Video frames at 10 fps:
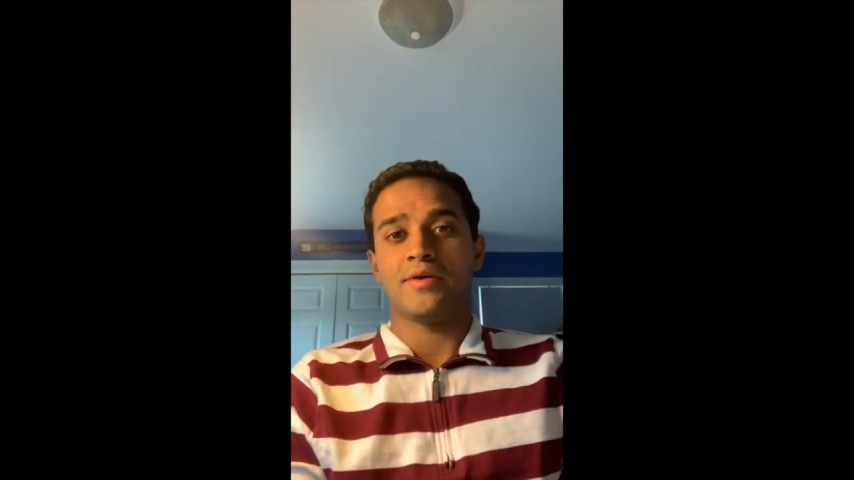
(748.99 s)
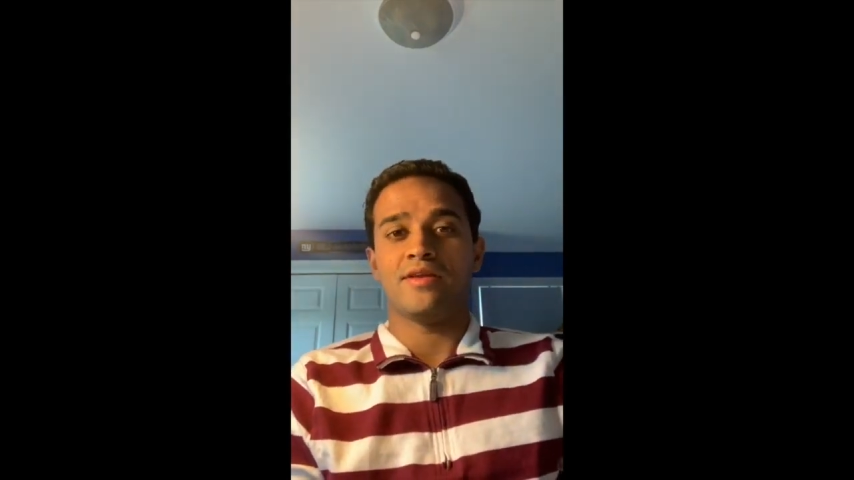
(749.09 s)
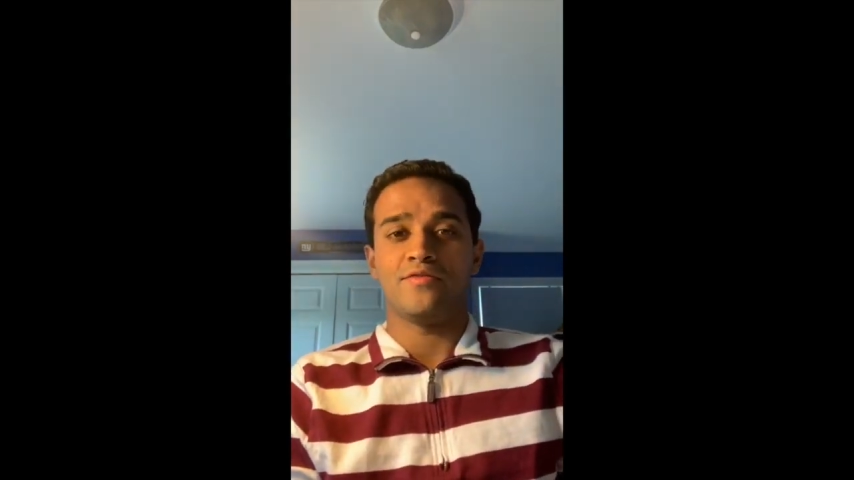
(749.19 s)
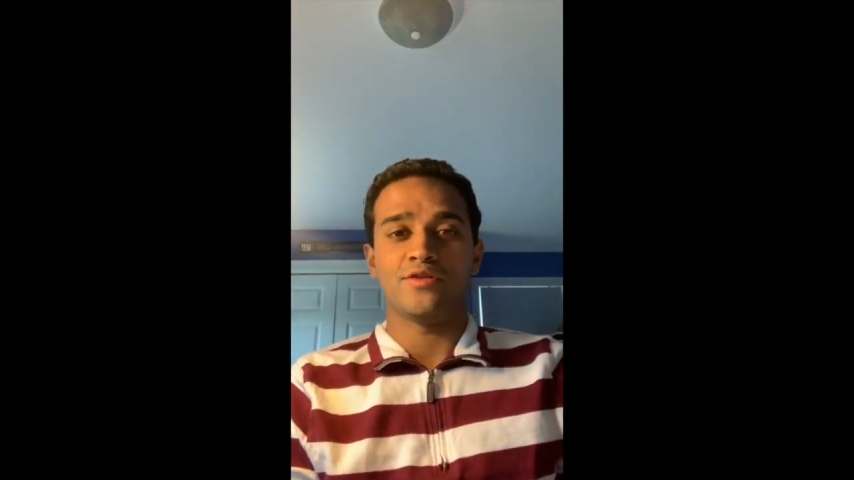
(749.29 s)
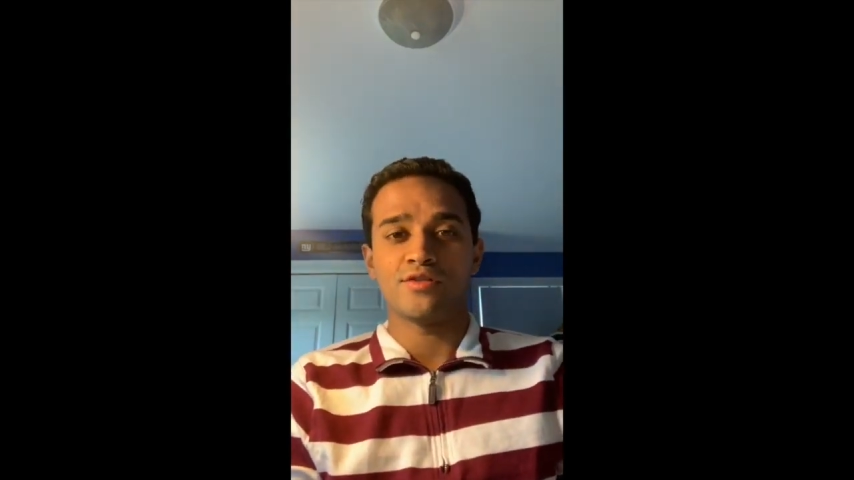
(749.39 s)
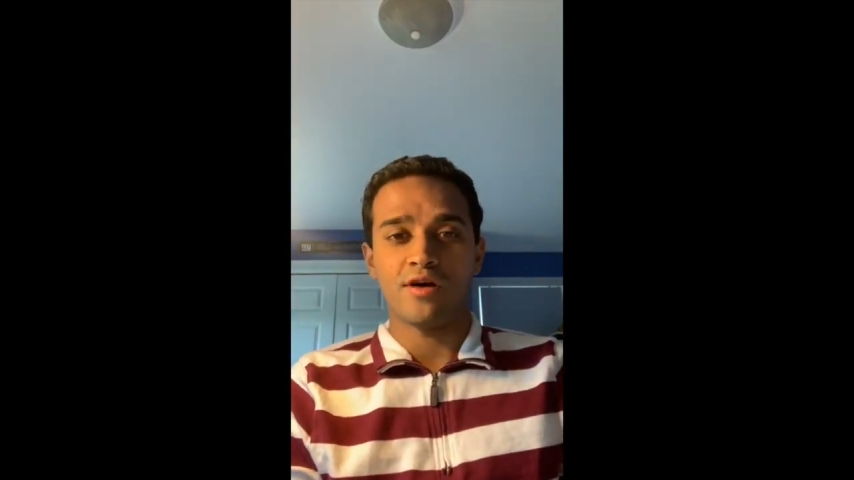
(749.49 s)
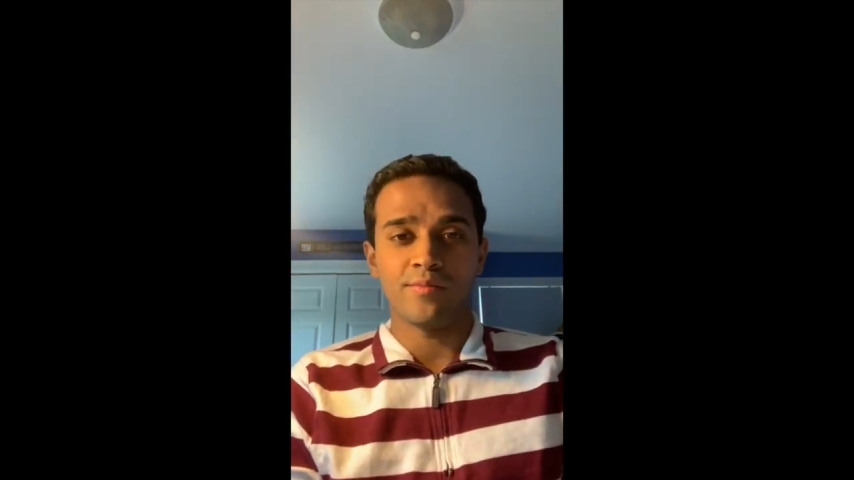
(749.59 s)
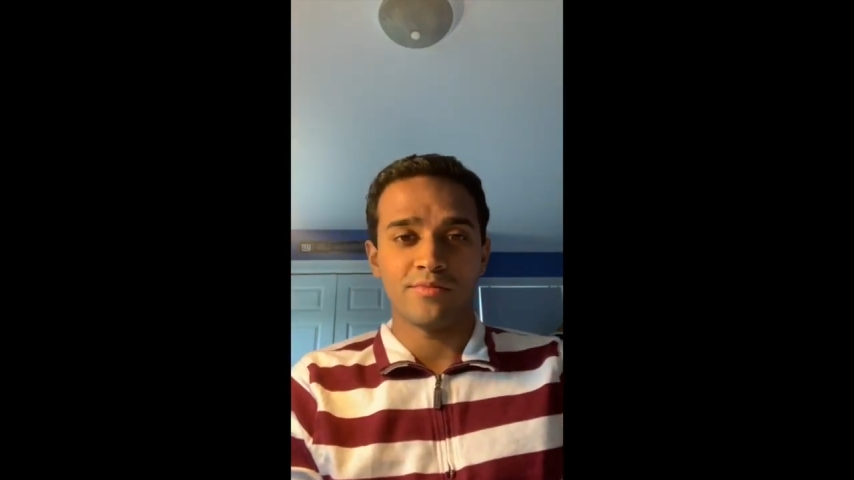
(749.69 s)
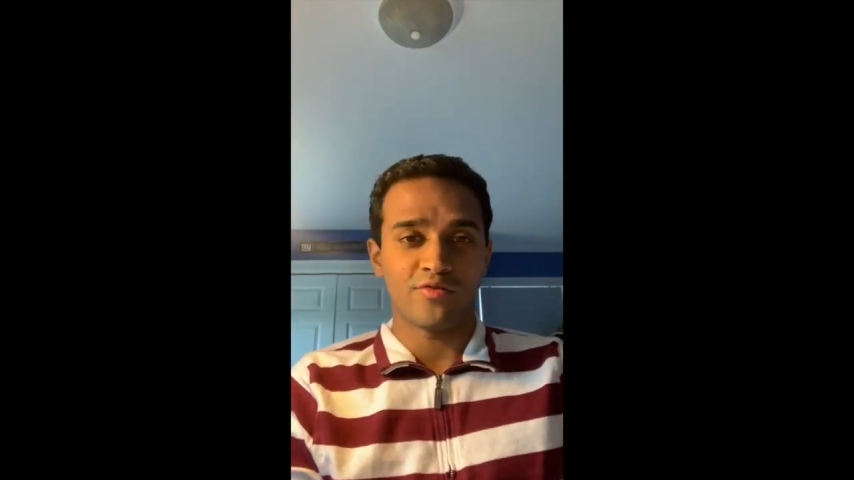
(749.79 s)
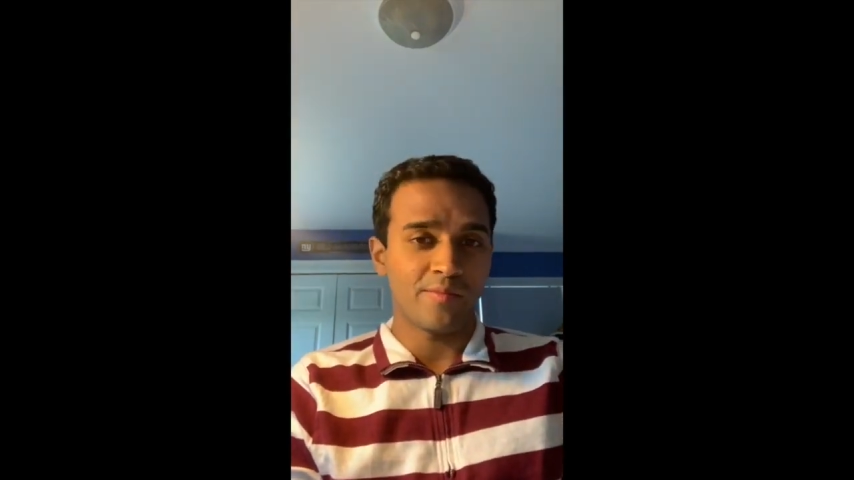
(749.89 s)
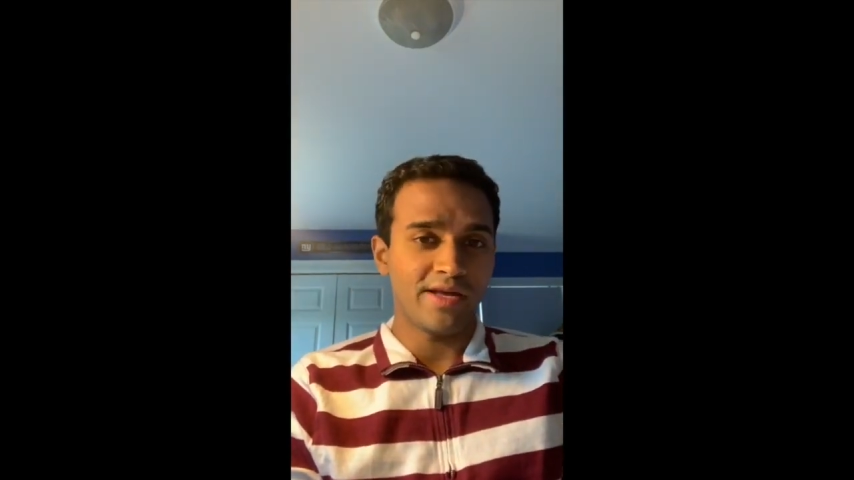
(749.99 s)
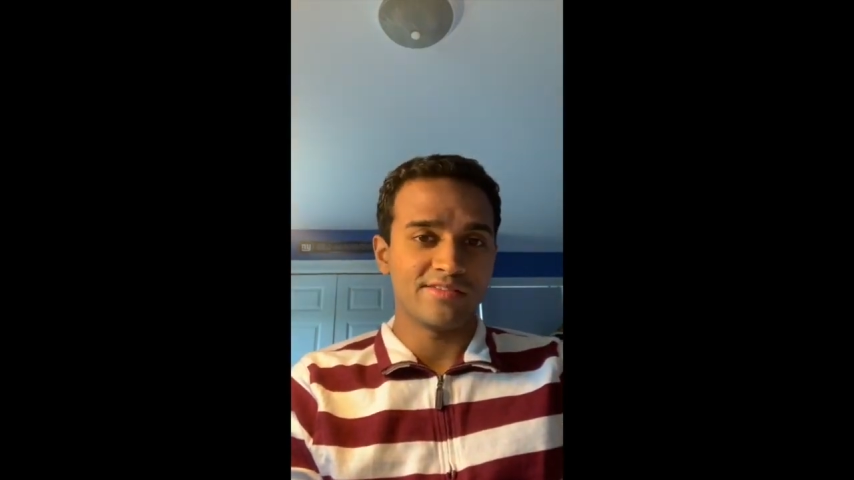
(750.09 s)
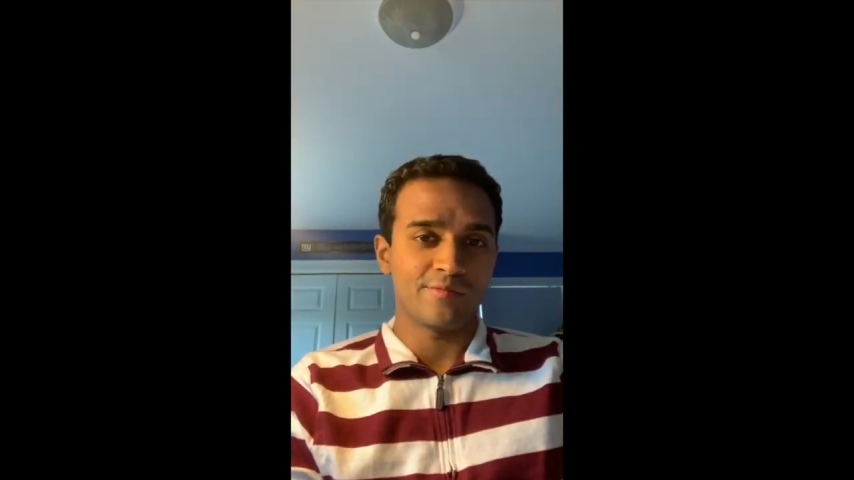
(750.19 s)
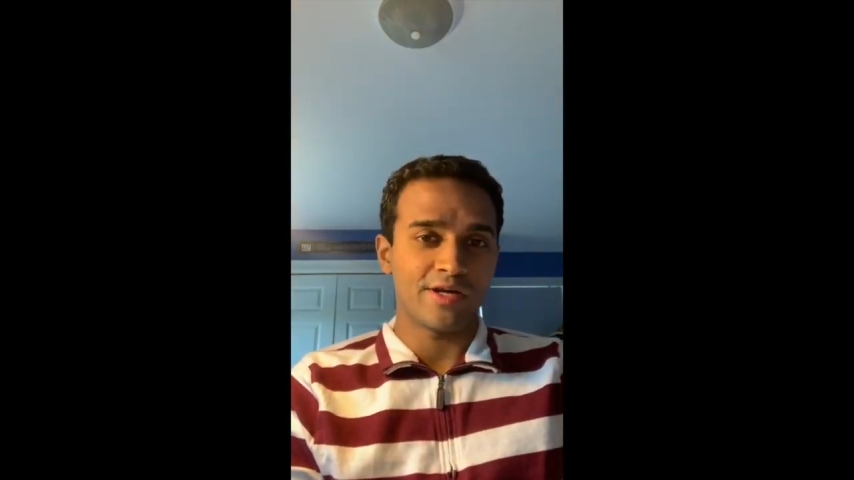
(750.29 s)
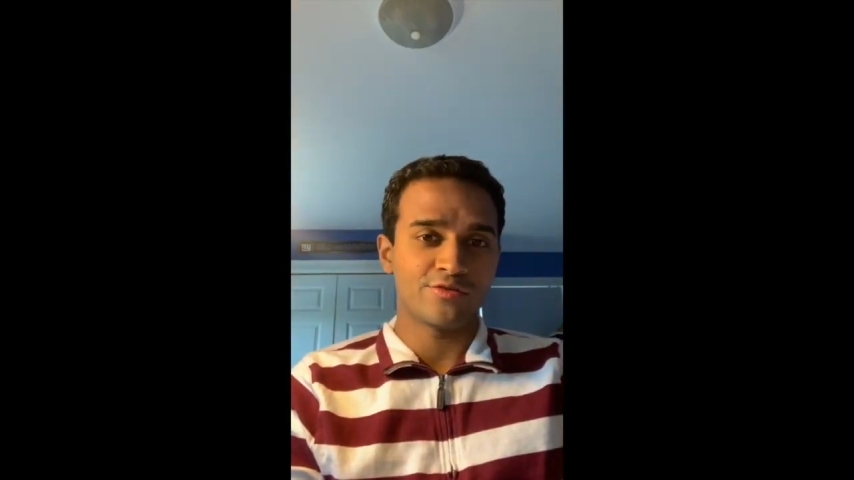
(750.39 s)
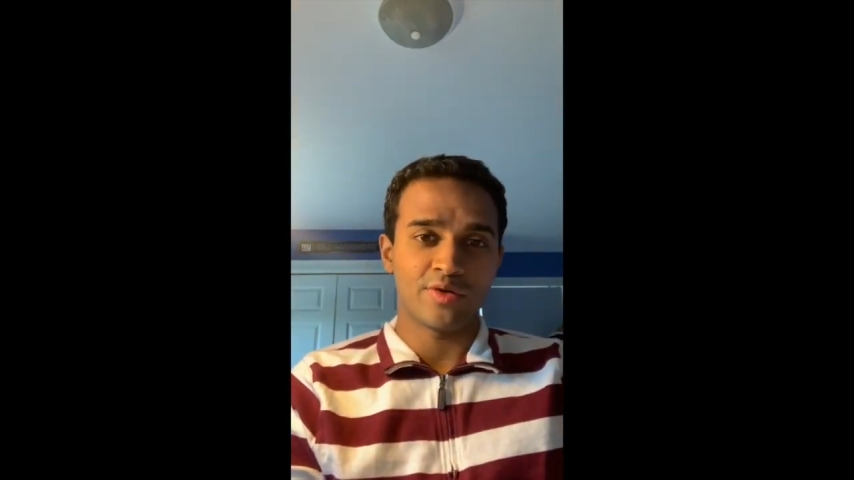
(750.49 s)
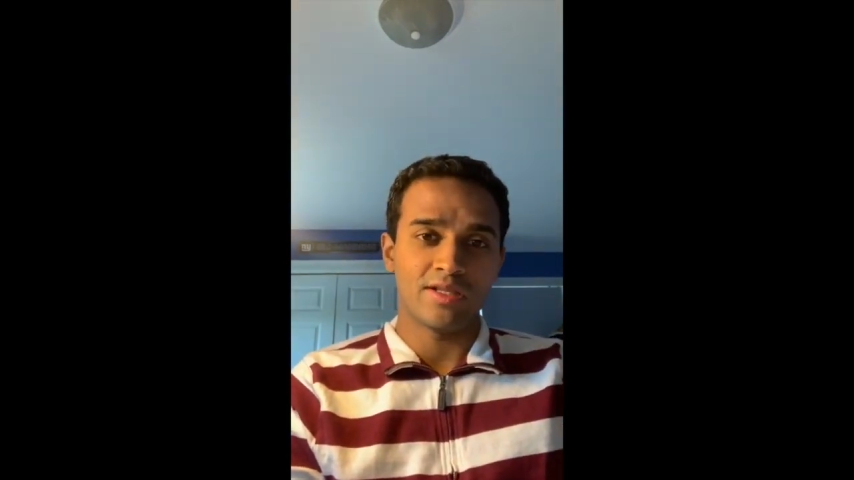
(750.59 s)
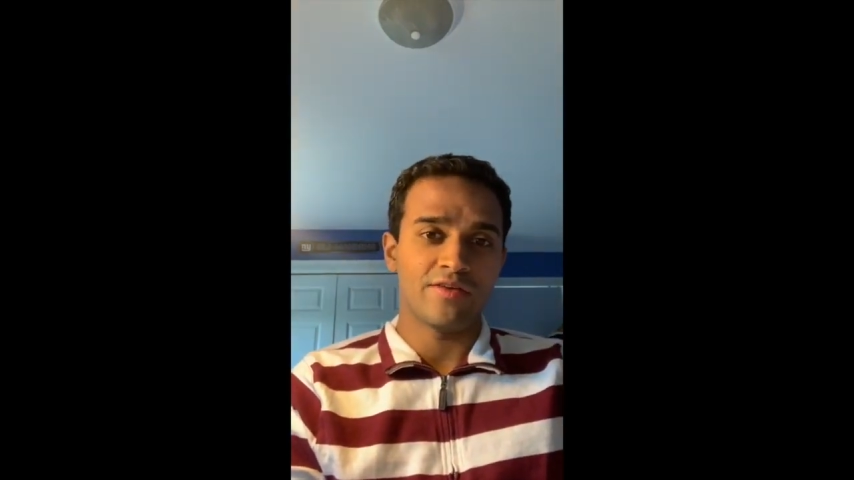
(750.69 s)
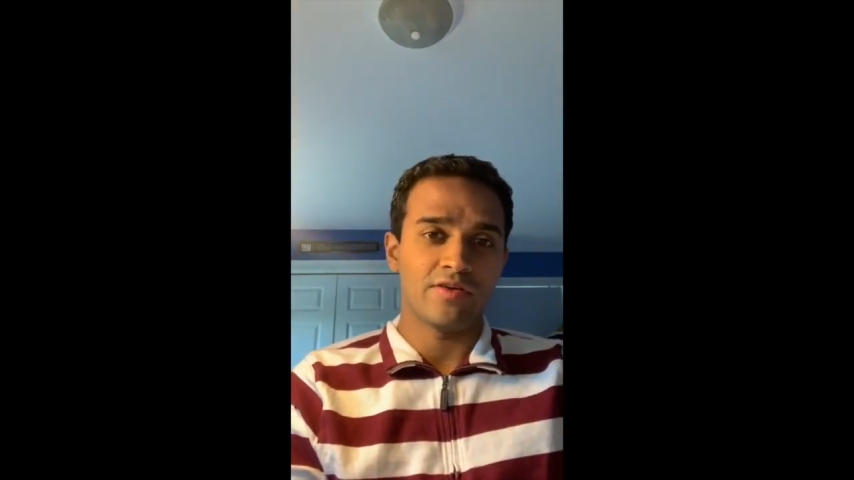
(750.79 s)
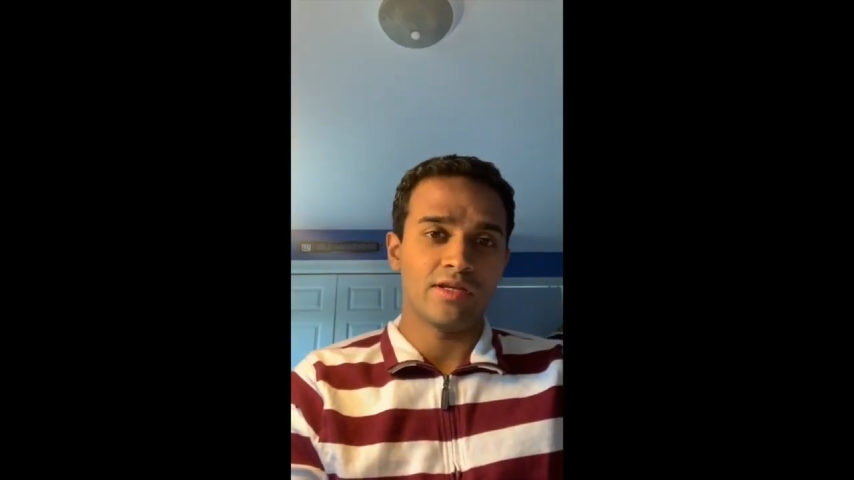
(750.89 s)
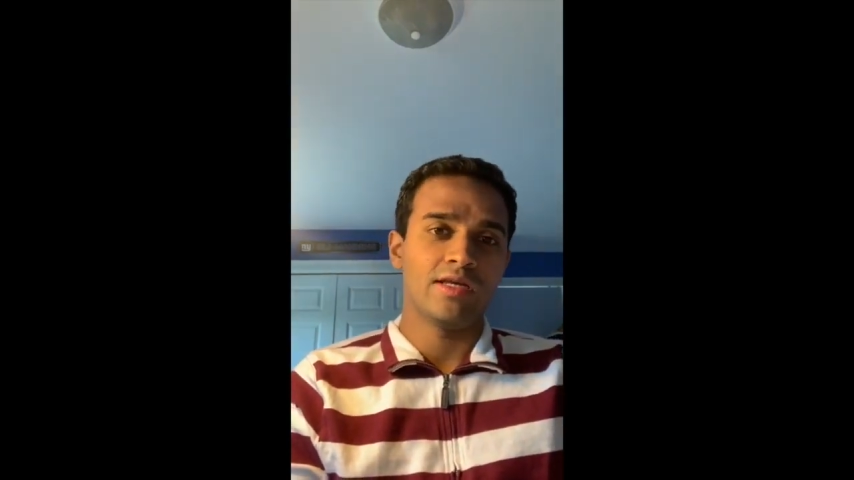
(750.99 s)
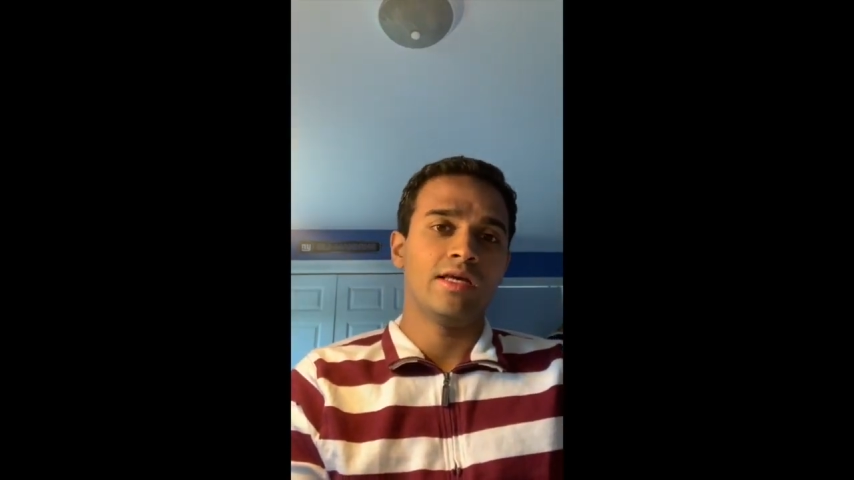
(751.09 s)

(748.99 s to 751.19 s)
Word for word: And if you saw the remains of my 2011